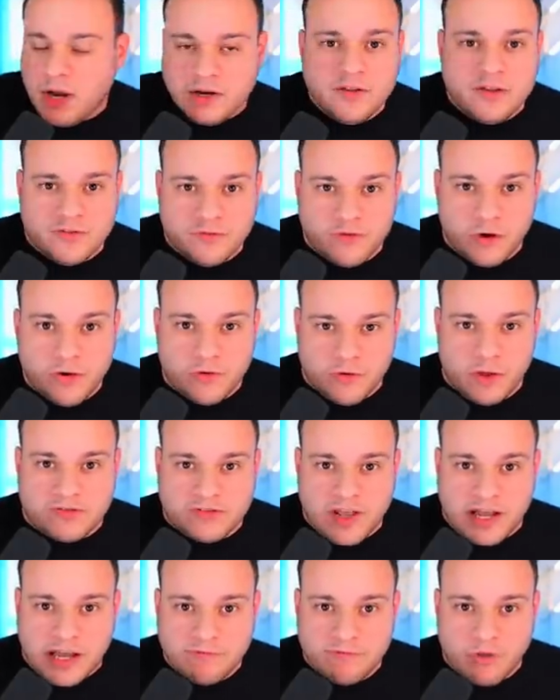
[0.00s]
Went into the fir-
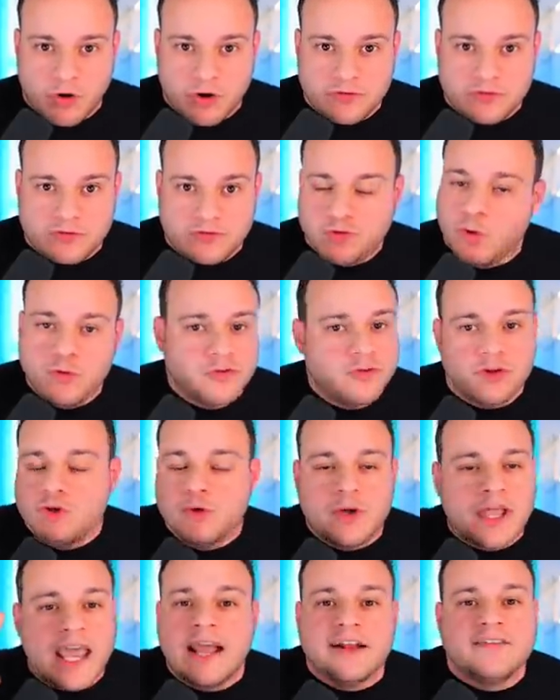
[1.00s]
uh, second verse.
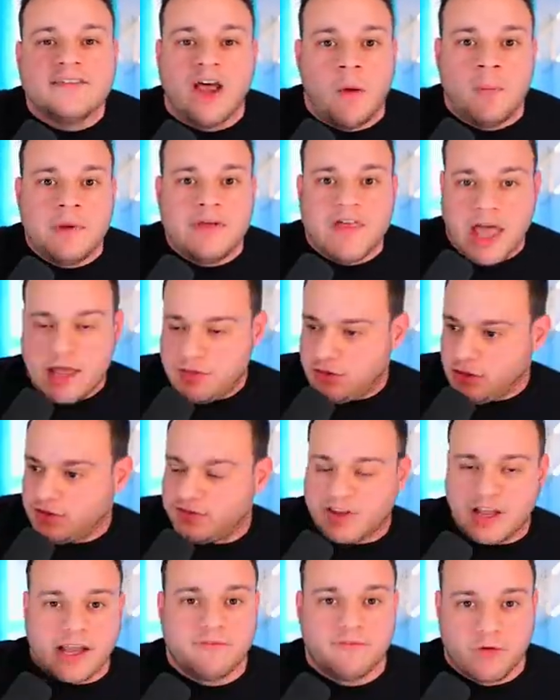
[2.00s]
Don't you can't tell me that
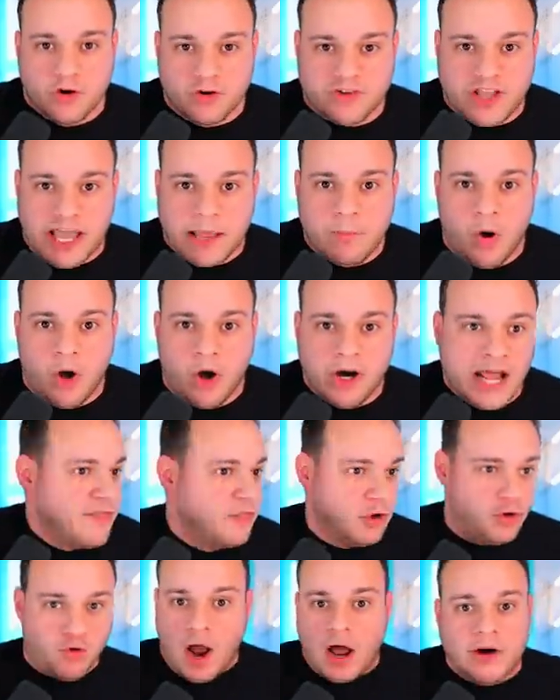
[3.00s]
the second verse came on
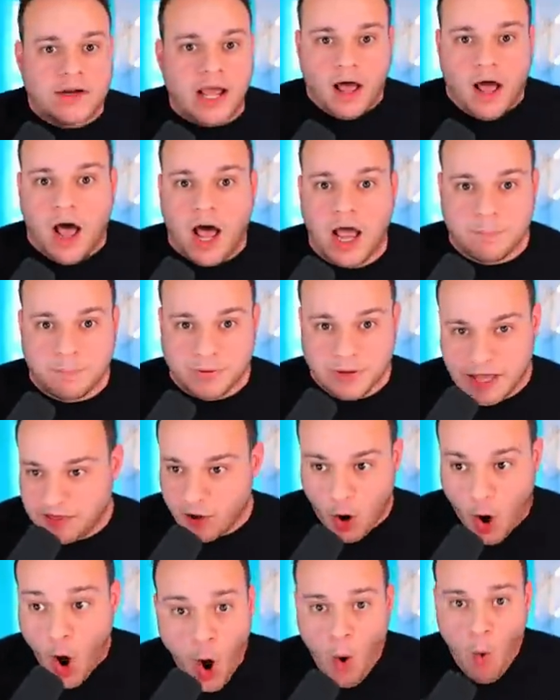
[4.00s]
and the crowd got hype
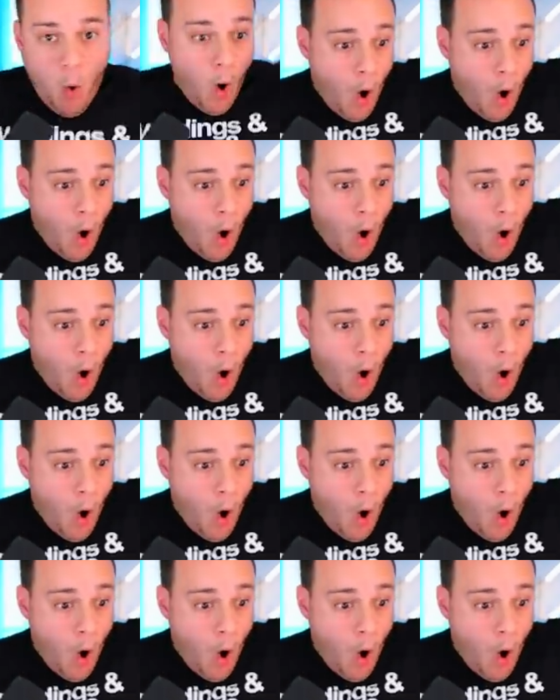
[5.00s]
and they're